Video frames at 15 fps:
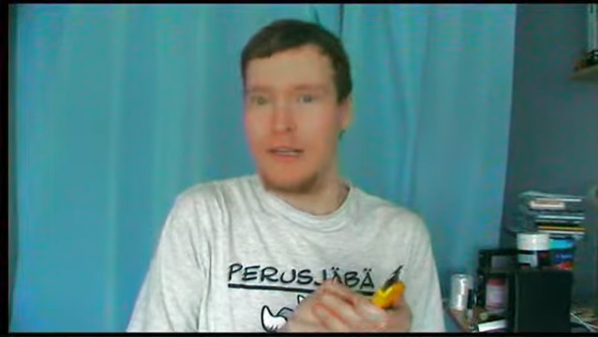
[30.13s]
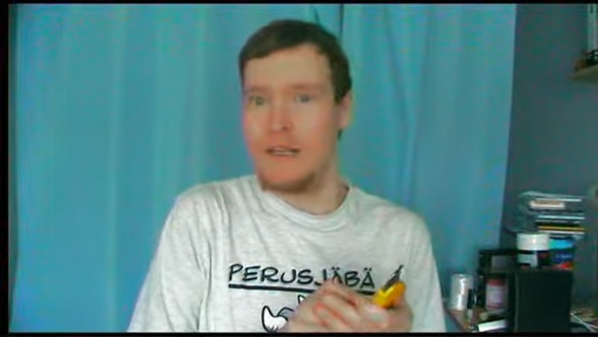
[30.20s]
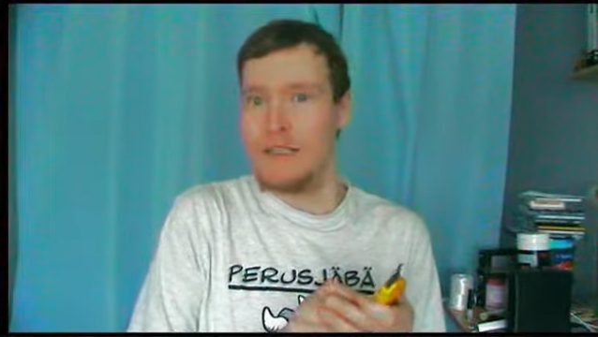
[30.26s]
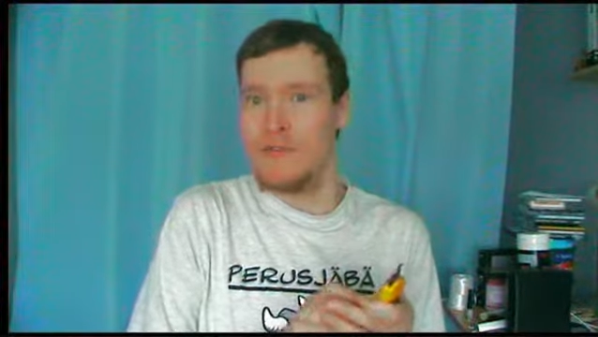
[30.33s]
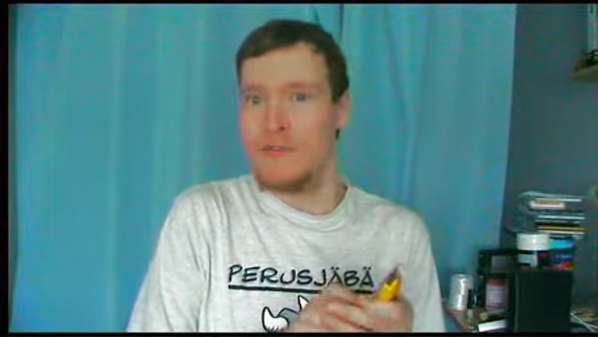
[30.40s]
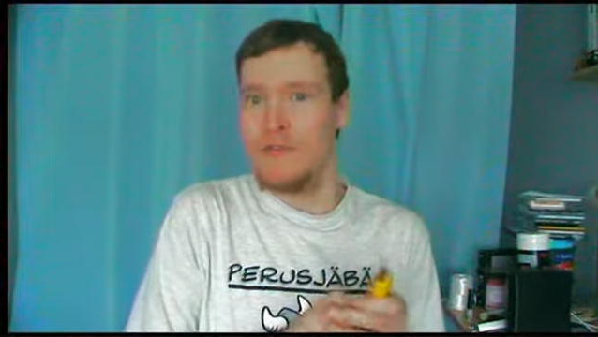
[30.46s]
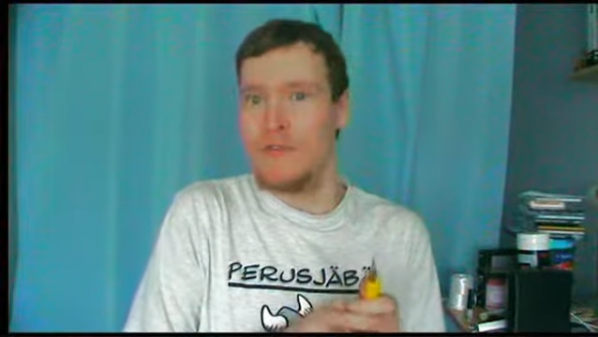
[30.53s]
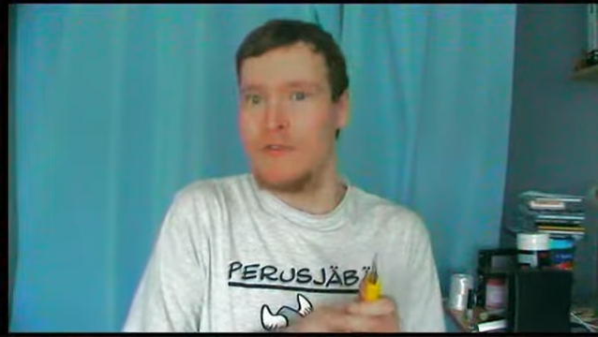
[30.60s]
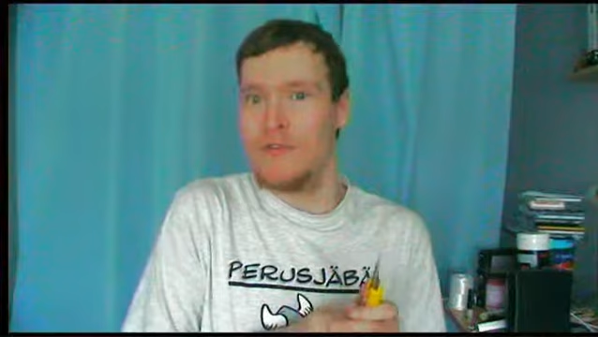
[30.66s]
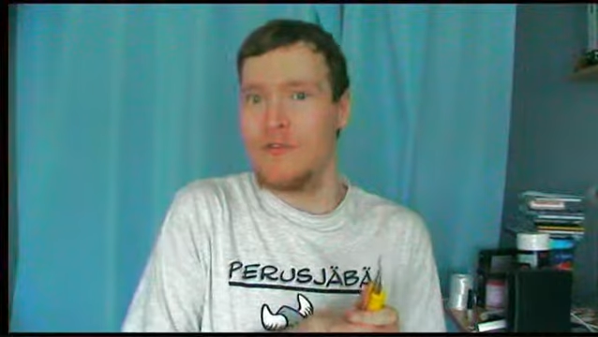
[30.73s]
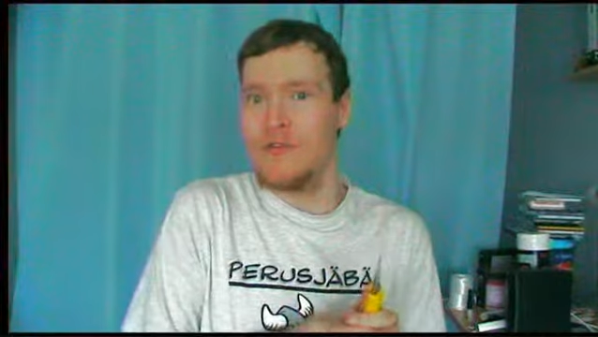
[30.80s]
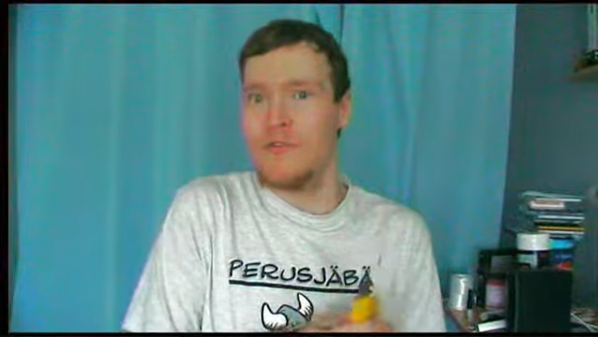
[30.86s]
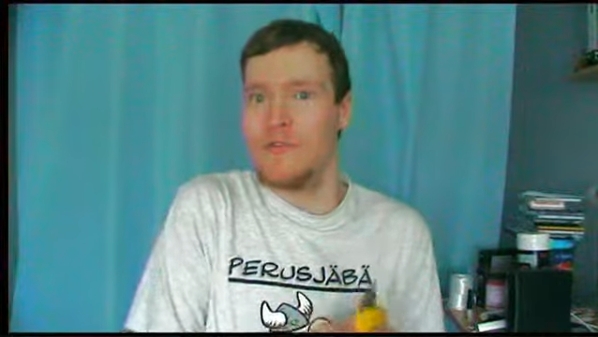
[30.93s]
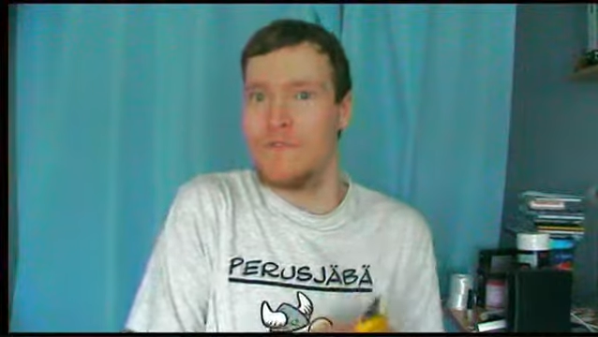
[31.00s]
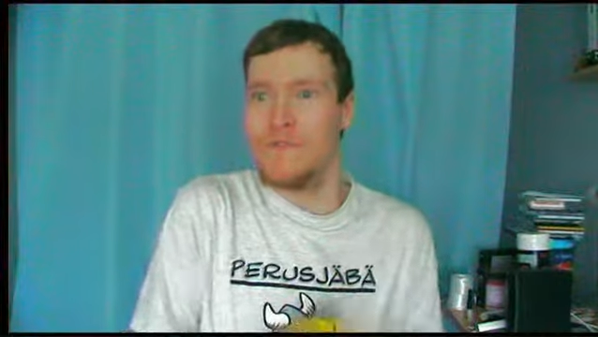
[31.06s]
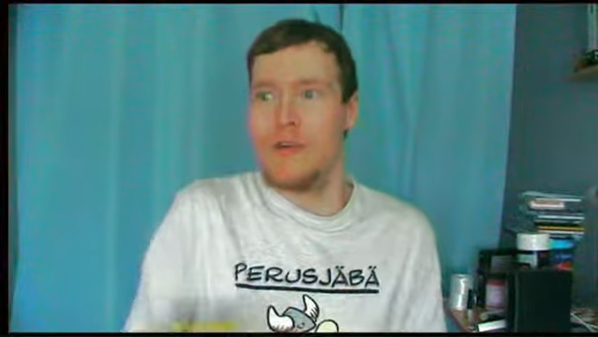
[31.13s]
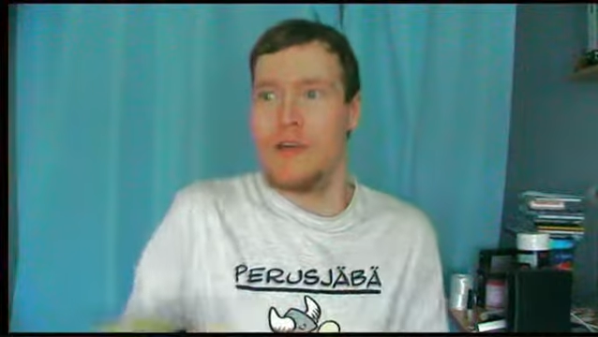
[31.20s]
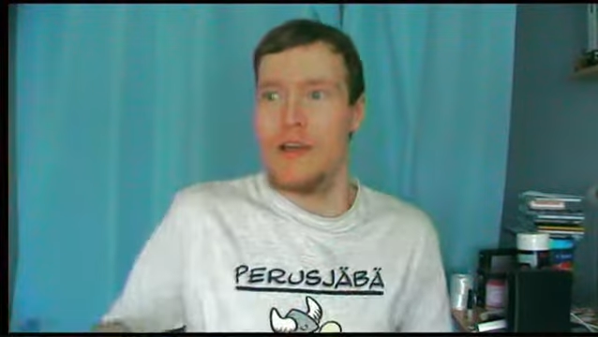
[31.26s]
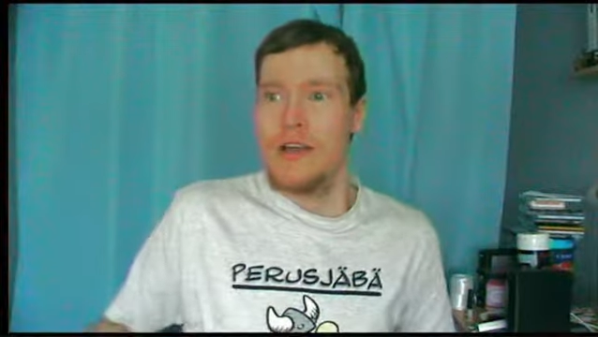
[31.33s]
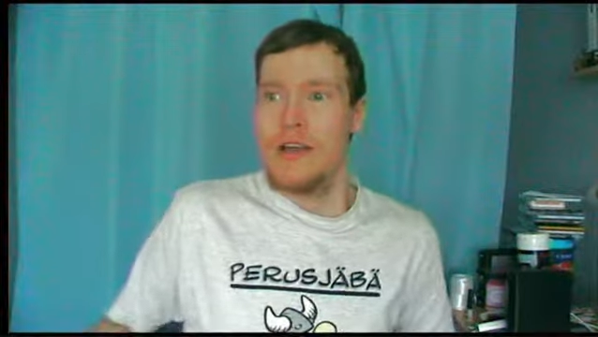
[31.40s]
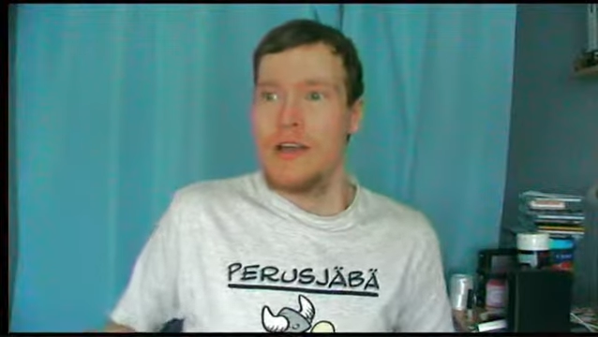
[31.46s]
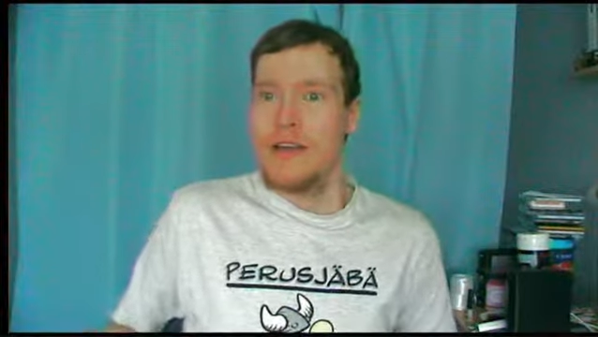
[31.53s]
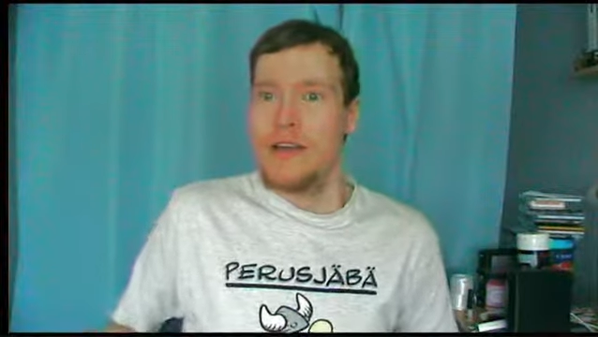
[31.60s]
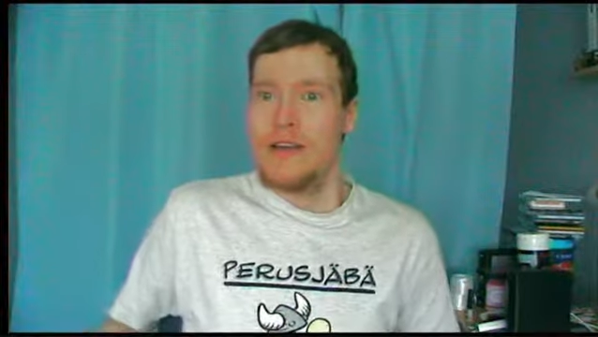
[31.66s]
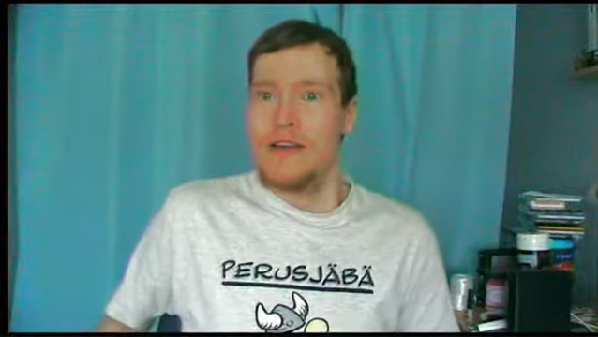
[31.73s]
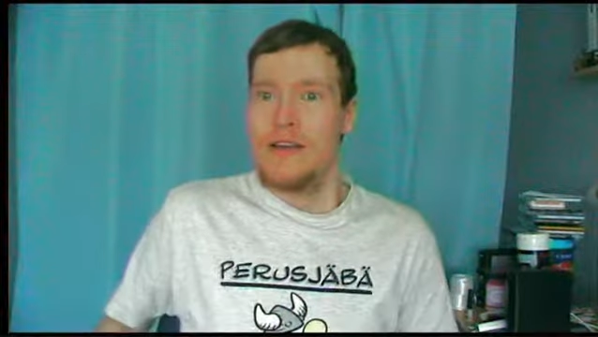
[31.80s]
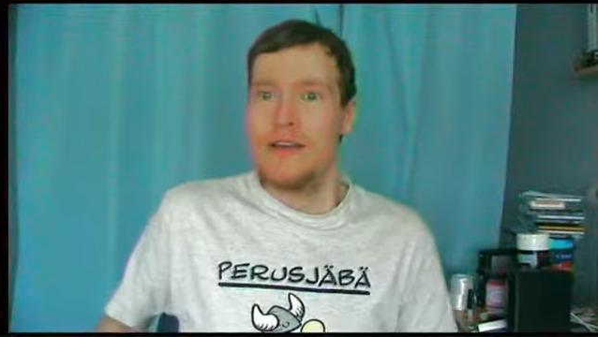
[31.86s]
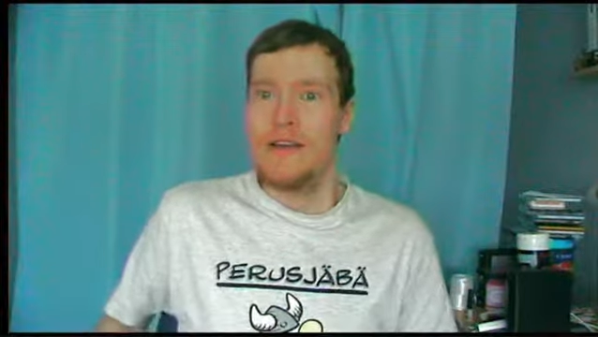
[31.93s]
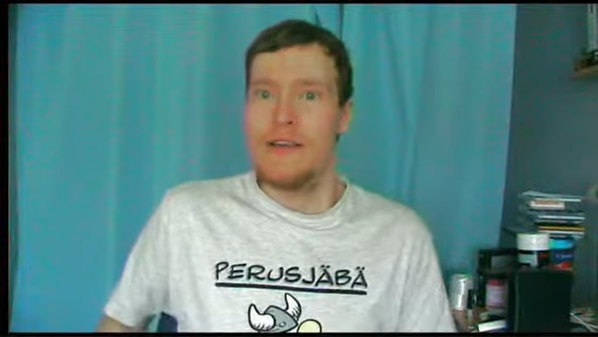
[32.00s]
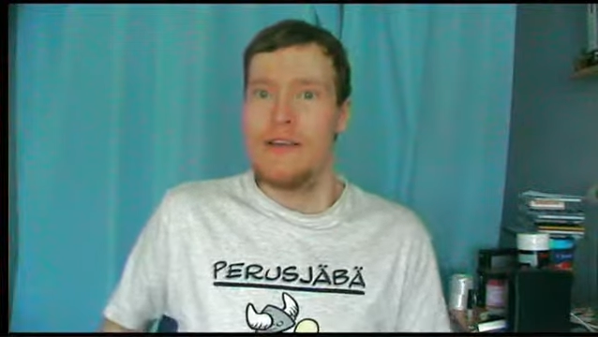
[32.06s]
Some of you
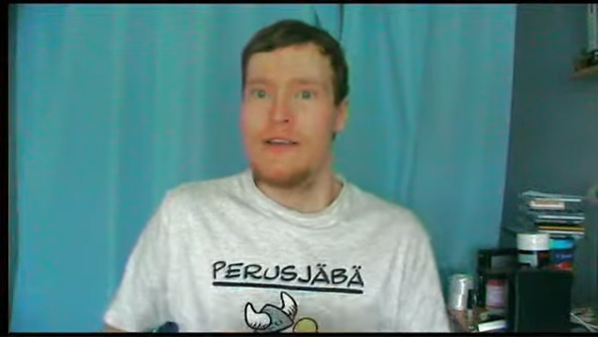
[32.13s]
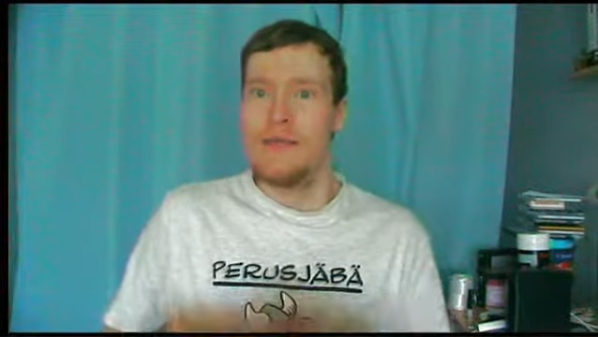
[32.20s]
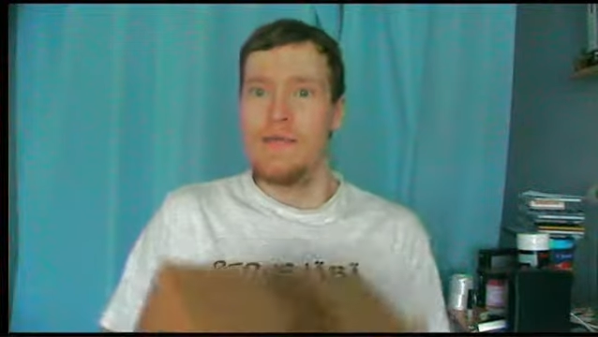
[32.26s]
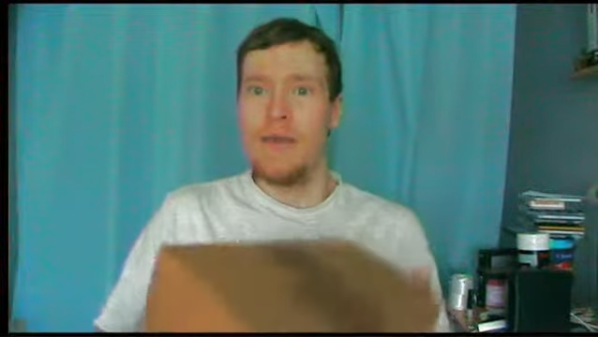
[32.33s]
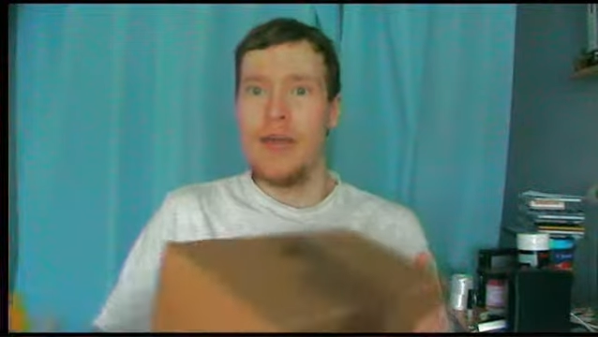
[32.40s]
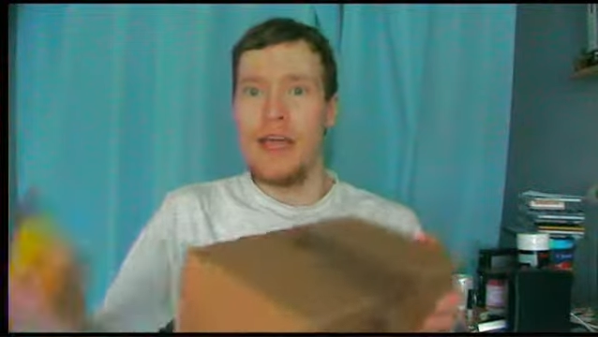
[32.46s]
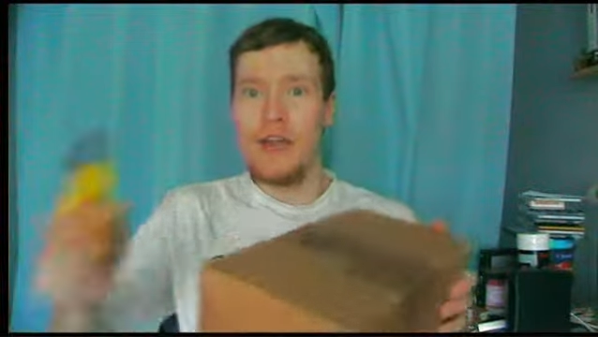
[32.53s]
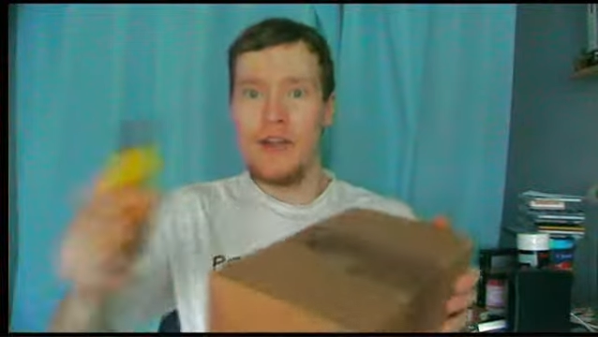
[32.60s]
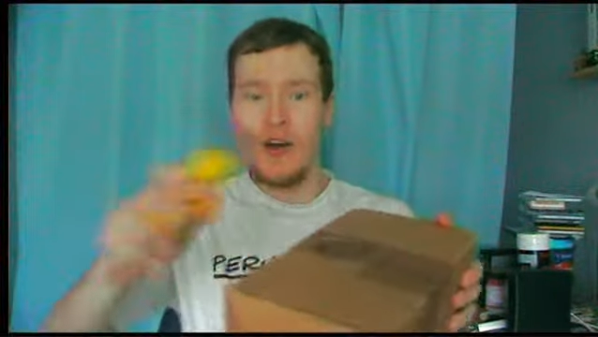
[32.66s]
may